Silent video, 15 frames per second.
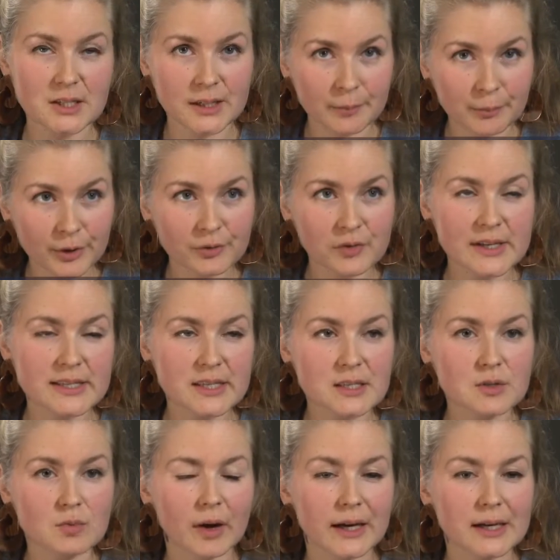a number of
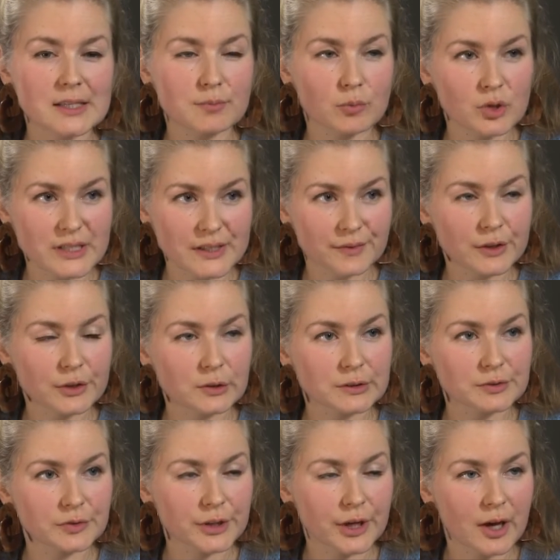reasons why it's more difficult
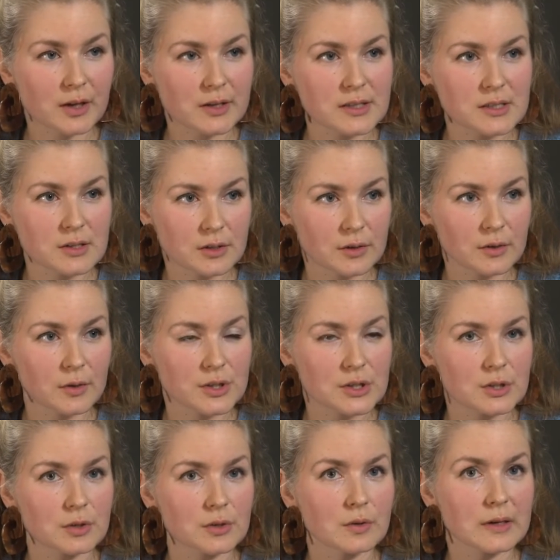for girls to
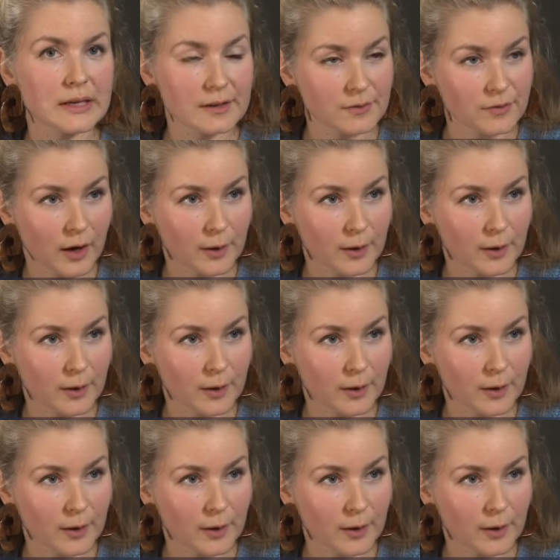leave